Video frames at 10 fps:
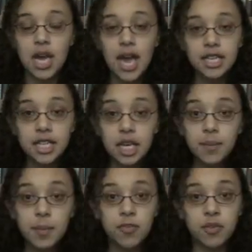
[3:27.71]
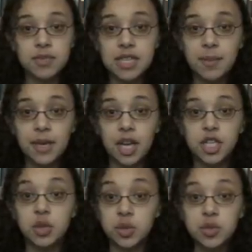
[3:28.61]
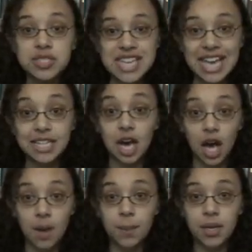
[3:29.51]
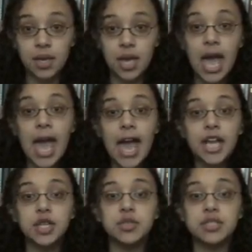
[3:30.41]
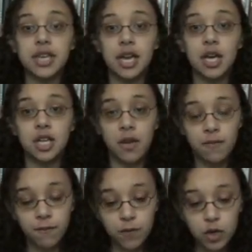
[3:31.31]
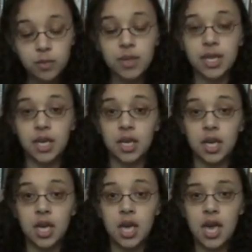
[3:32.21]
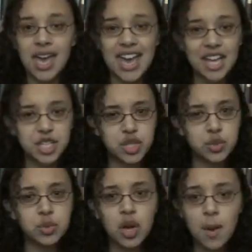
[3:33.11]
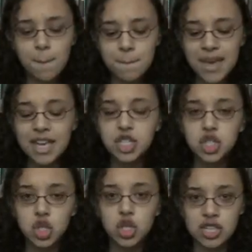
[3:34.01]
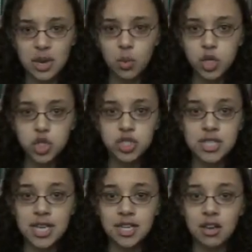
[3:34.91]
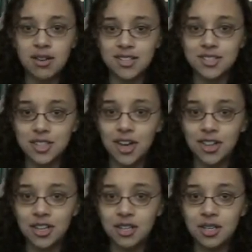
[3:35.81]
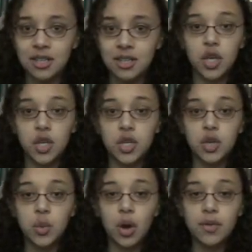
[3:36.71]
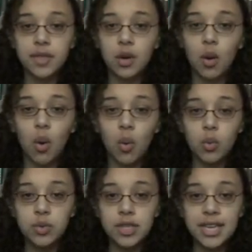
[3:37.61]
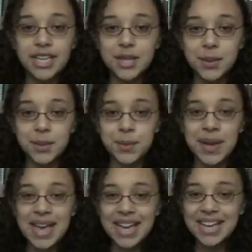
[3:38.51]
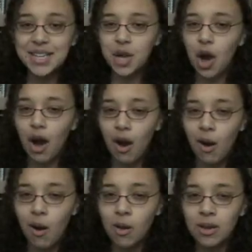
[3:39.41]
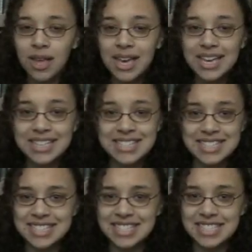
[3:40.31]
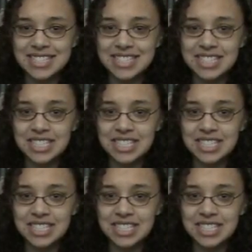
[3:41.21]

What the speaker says: And to keep people from stepping on you, you stand up and you stand firmly and you make certain that what you're standing on is solid. You are the only you in all existence.